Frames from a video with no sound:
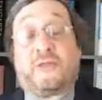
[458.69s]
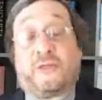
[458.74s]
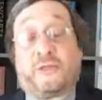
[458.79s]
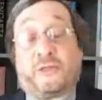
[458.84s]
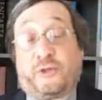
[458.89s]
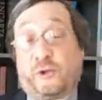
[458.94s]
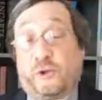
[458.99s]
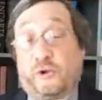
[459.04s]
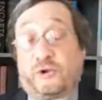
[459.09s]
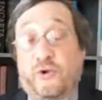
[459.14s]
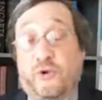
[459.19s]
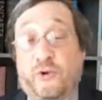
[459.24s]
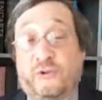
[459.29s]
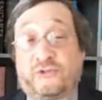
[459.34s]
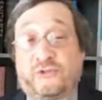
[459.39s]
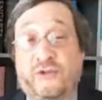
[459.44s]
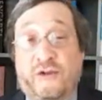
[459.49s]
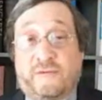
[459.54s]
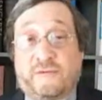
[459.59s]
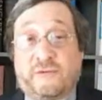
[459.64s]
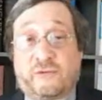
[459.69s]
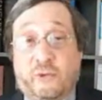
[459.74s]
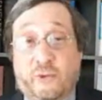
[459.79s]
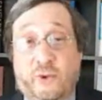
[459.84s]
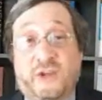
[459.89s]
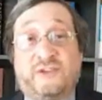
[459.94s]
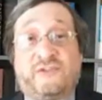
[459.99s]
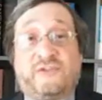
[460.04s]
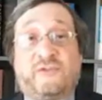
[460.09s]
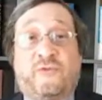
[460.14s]
The third course covers
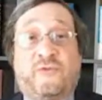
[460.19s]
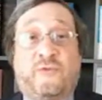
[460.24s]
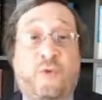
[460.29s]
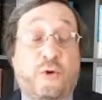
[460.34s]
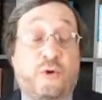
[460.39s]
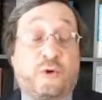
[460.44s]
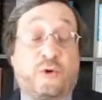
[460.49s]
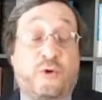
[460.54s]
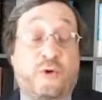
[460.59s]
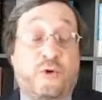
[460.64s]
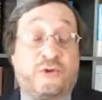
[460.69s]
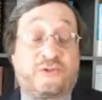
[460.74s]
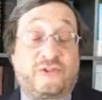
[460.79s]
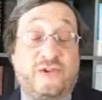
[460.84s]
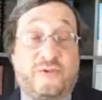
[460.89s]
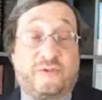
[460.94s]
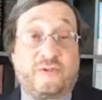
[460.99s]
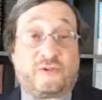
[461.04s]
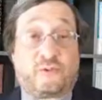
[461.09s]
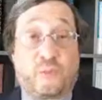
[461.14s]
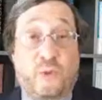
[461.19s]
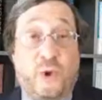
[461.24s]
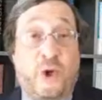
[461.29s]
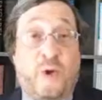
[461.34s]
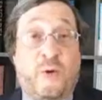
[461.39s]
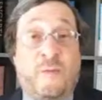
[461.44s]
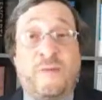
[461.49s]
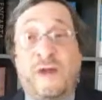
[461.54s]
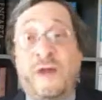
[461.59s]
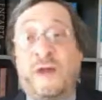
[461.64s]
Greece, fourth course covers
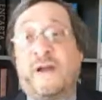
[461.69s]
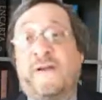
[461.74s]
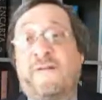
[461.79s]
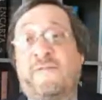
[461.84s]
Rome,